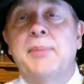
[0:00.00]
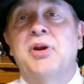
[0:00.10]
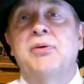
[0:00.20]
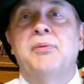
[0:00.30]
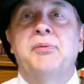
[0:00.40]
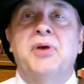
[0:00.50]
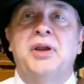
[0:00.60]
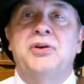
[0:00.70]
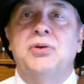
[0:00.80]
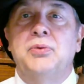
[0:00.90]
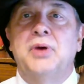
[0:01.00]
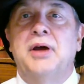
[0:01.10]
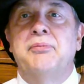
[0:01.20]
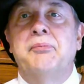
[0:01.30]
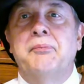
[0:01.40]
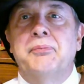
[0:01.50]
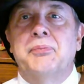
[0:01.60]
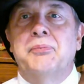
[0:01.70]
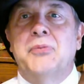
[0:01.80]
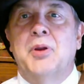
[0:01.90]
going to than to uh,
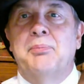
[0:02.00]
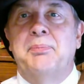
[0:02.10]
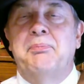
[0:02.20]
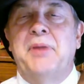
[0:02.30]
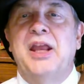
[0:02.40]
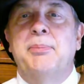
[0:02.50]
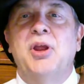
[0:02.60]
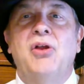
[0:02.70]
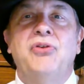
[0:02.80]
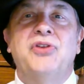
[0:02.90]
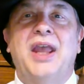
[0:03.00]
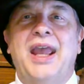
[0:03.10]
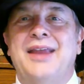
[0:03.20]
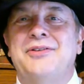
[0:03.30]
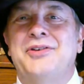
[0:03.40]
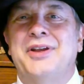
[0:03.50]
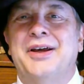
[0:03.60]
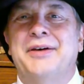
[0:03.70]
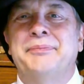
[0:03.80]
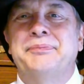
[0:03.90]
pay the bills and
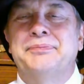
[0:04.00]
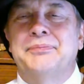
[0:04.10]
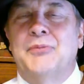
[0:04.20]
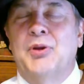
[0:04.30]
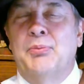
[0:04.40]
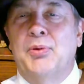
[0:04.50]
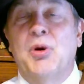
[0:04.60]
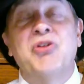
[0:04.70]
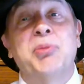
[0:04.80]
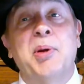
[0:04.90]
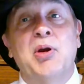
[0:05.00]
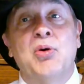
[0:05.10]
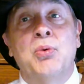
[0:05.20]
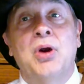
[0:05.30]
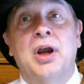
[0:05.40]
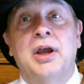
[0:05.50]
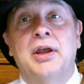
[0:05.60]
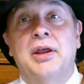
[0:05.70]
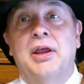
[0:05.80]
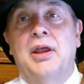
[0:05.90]
uh, promote my own work.
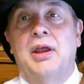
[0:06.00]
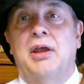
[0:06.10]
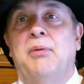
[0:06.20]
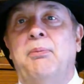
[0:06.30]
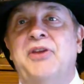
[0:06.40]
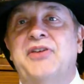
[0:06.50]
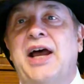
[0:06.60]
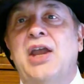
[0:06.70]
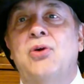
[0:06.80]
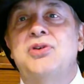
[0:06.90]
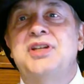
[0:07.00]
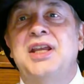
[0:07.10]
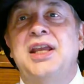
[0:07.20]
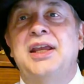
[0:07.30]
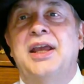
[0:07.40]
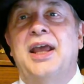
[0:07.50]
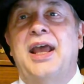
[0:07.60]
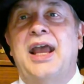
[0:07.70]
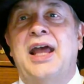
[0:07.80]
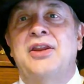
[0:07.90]
Miss Ione
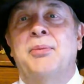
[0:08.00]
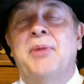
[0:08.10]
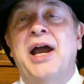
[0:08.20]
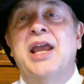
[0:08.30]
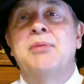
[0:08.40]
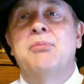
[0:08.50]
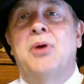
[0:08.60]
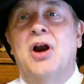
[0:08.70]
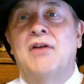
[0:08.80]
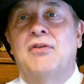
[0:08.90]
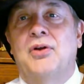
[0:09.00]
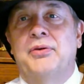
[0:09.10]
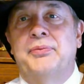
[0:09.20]
and the Mayan Marvel,